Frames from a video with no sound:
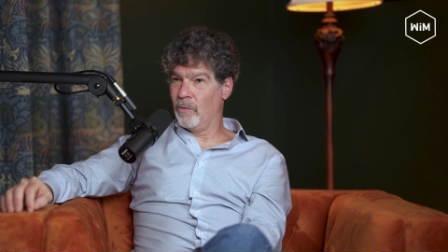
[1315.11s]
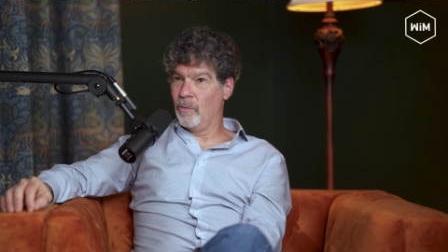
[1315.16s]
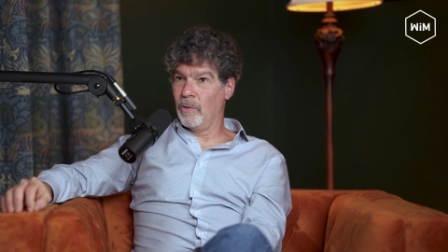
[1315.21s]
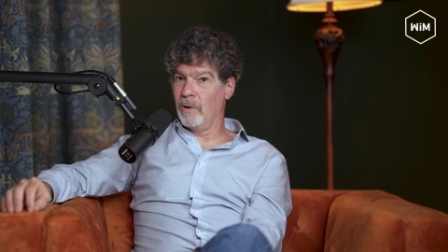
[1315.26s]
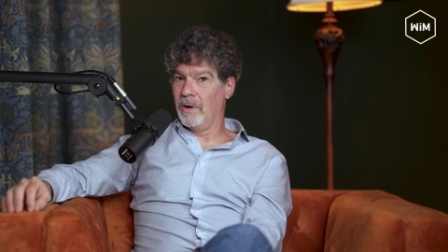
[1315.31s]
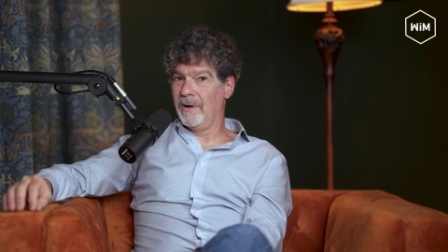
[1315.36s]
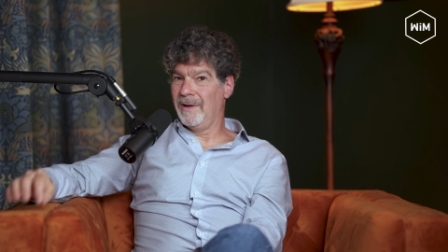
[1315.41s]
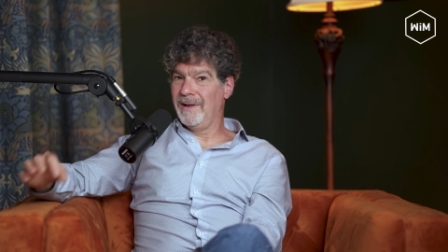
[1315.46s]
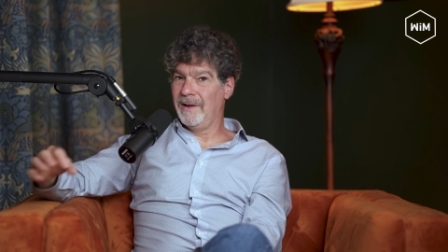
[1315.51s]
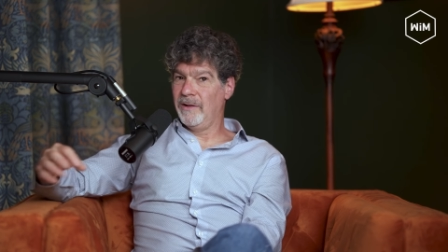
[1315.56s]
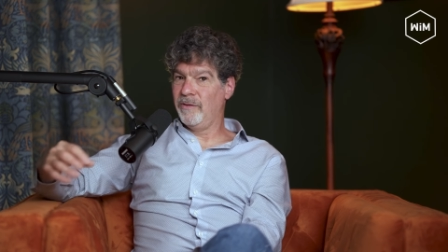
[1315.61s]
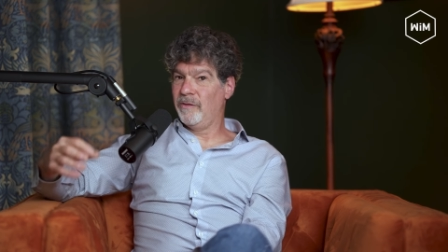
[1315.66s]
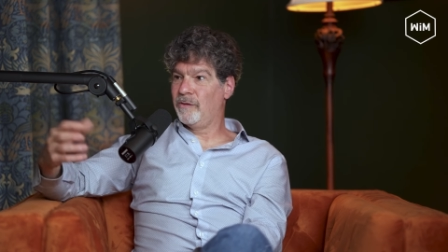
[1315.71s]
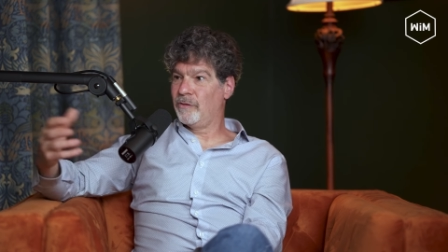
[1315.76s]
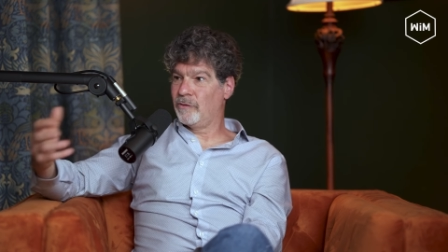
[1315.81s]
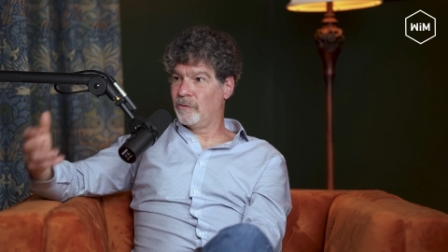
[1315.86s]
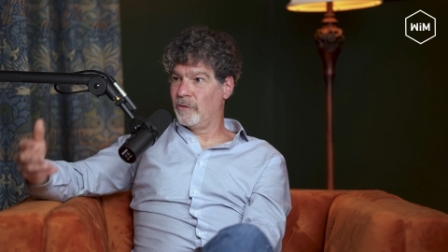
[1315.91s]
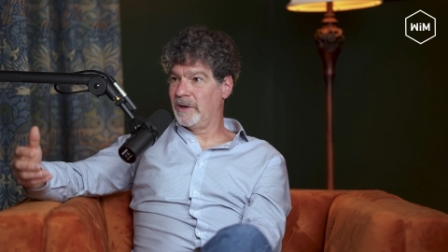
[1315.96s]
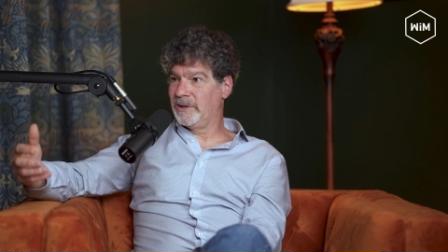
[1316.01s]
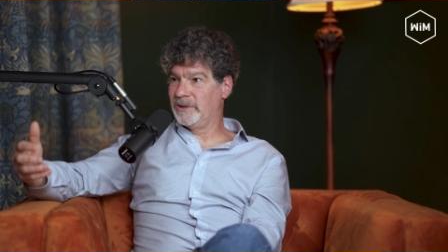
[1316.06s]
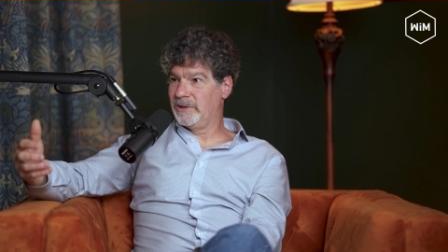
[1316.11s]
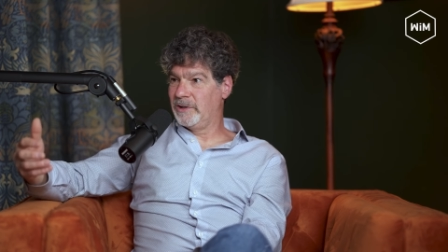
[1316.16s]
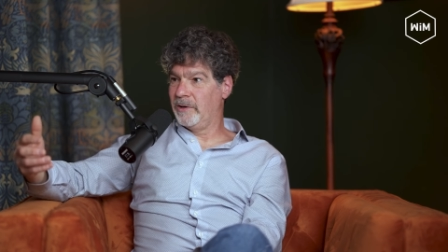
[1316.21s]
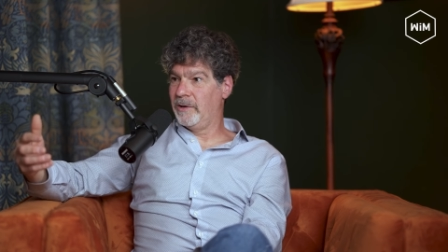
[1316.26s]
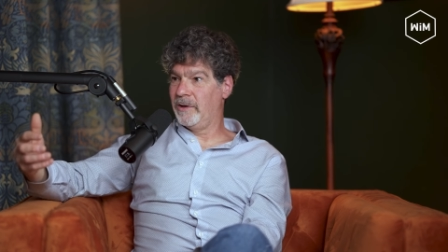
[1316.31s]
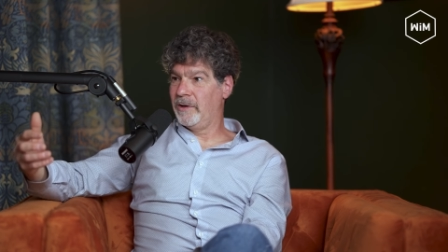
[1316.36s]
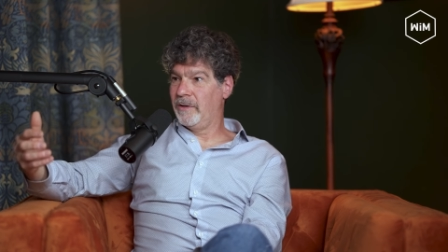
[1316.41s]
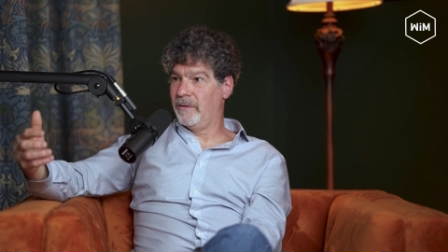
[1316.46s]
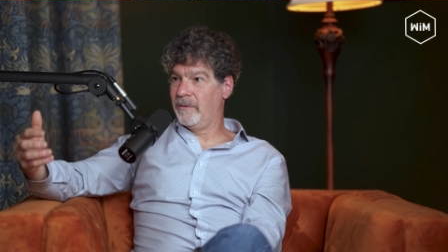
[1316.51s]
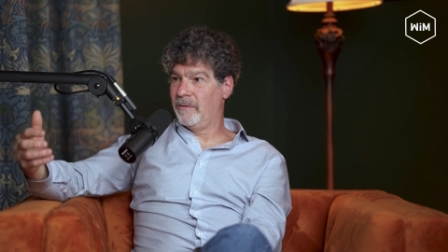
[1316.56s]
or it is
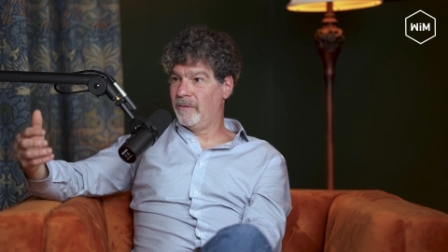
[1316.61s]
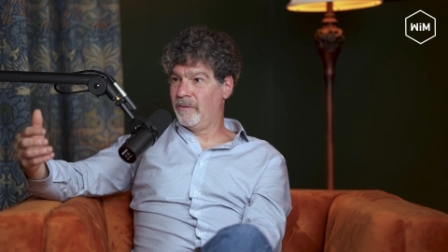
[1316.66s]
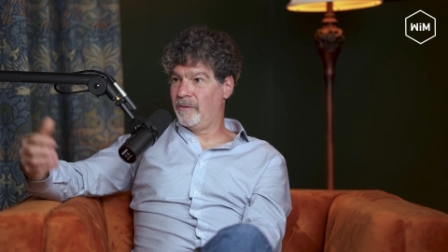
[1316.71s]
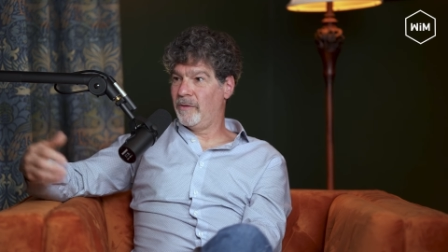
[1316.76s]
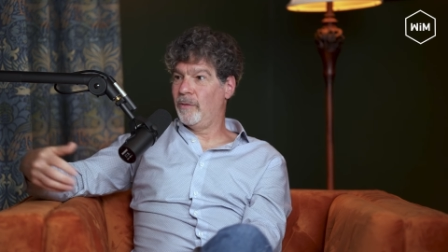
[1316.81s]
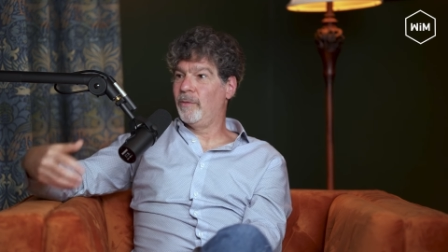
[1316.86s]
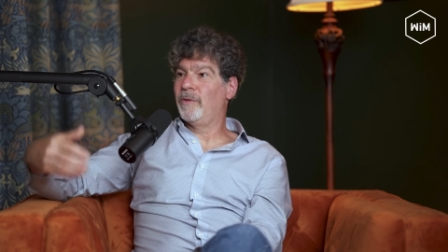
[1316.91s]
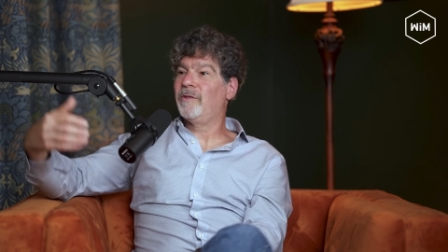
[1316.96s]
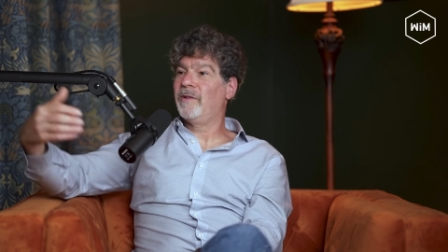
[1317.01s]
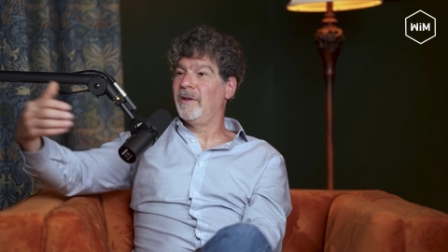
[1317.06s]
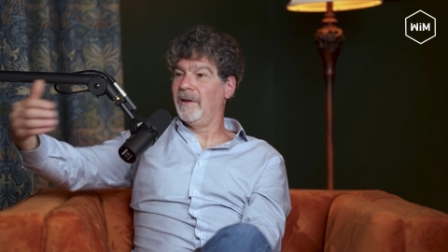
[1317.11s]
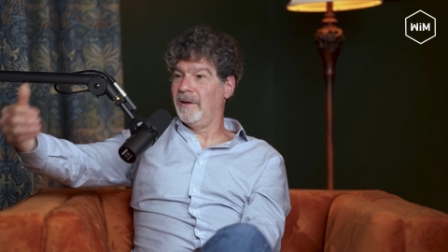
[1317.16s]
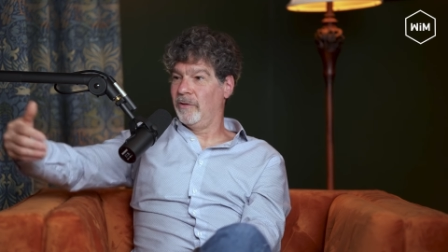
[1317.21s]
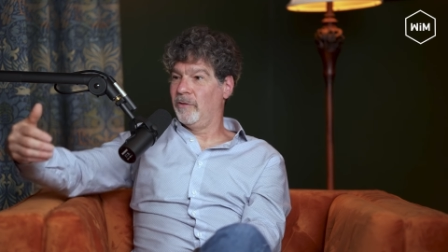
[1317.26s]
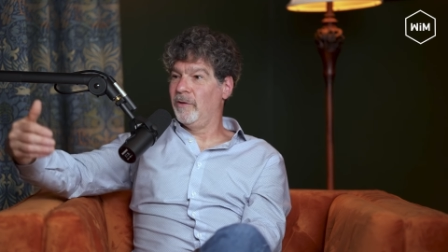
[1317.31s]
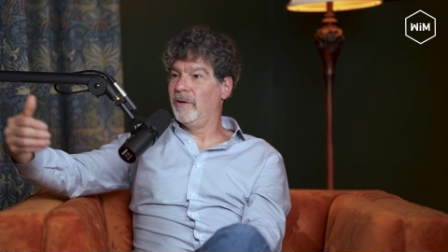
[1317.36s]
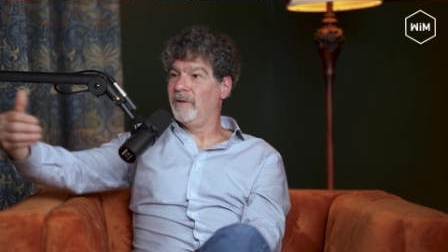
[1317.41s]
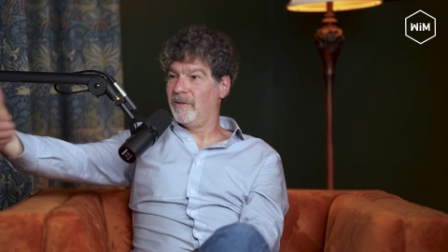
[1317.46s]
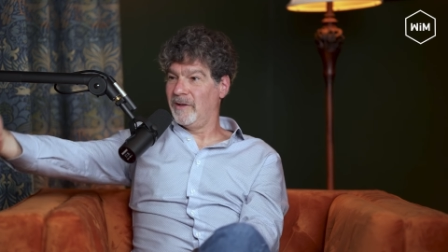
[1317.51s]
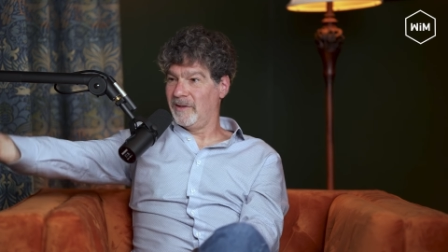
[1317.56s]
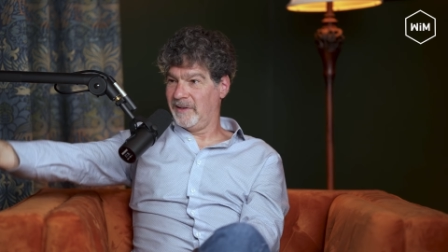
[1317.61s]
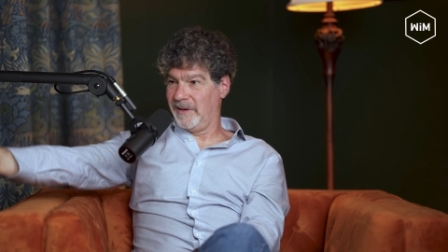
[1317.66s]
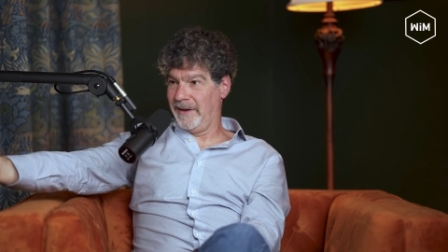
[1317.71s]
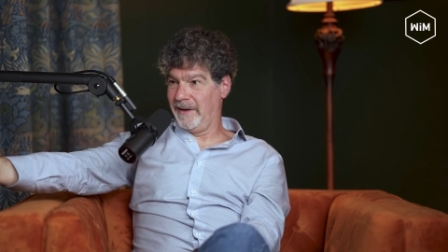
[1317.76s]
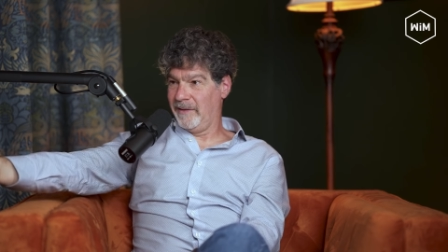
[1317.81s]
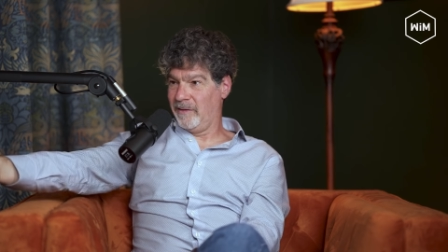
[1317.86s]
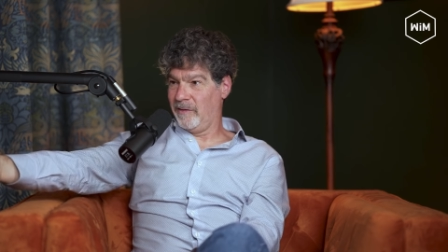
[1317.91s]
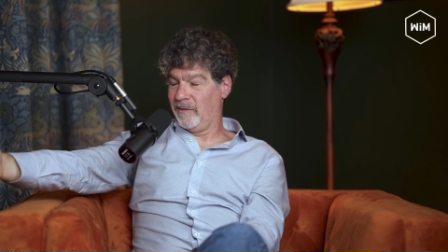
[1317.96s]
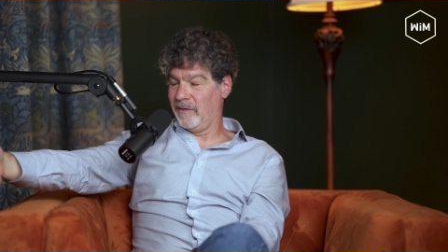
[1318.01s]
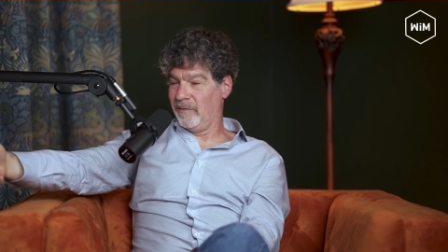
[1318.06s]
structured so as to increase the
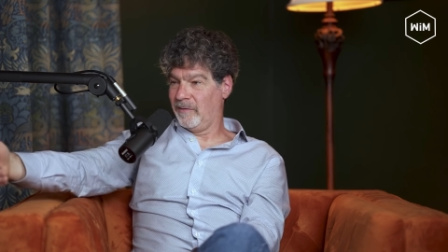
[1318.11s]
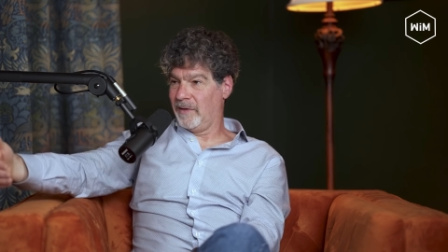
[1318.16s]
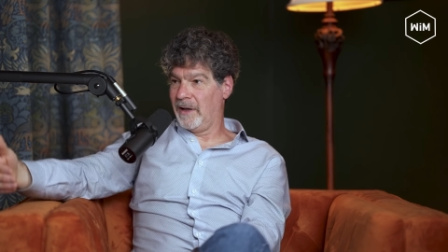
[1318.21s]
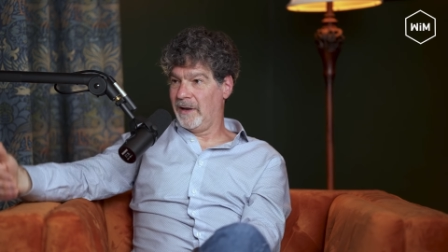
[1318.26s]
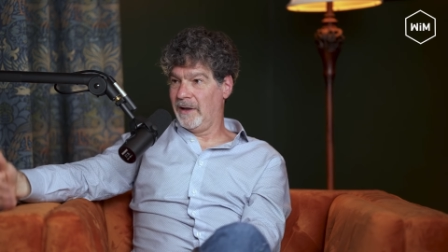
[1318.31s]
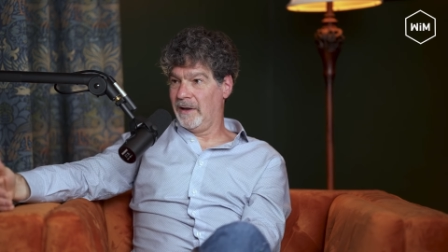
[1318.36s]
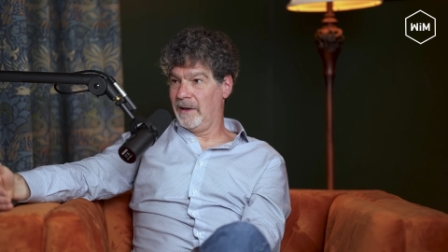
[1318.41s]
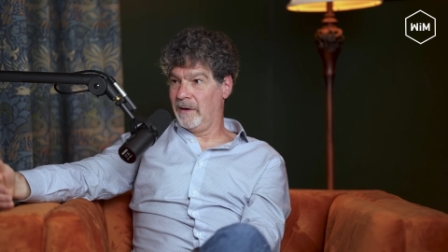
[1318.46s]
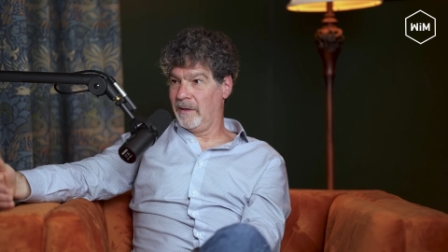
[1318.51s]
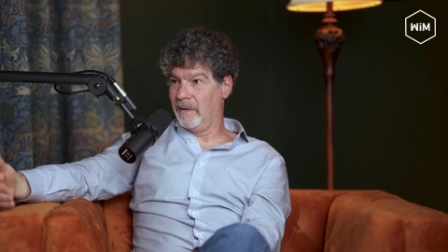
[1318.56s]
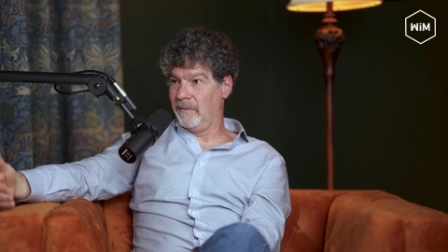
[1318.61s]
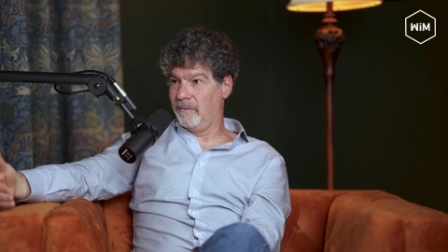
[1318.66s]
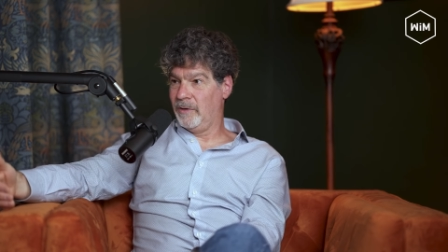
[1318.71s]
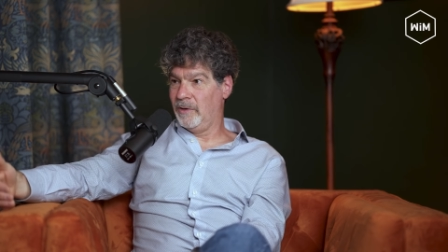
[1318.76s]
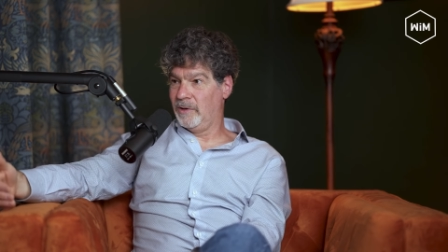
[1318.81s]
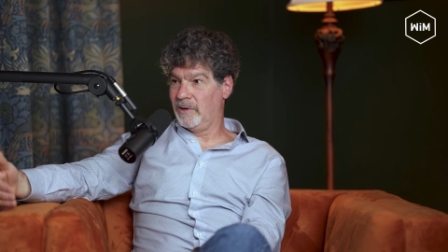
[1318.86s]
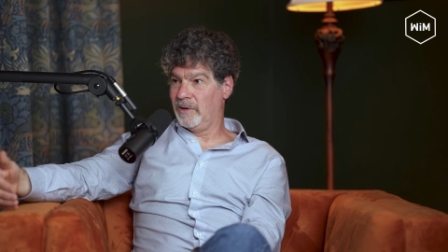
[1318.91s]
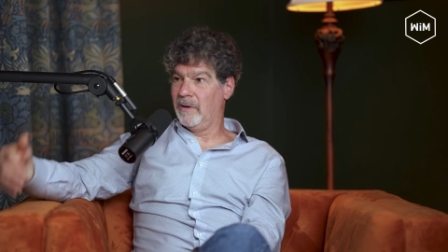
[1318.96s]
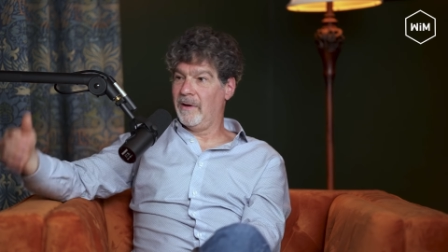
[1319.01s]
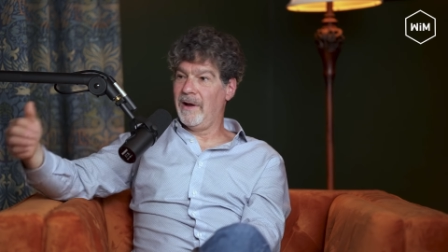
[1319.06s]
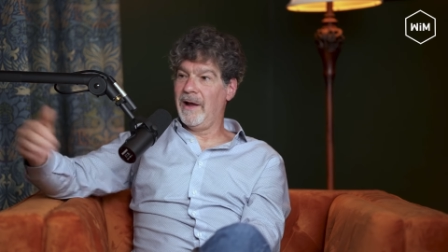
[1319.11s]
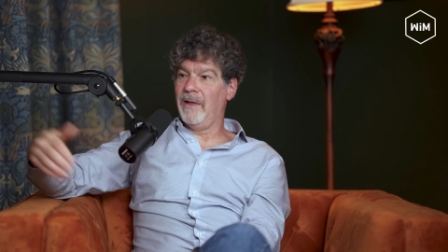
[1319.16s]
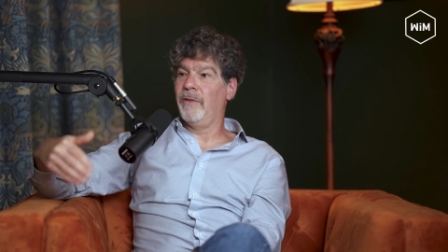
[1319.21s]
chances of getting into the future,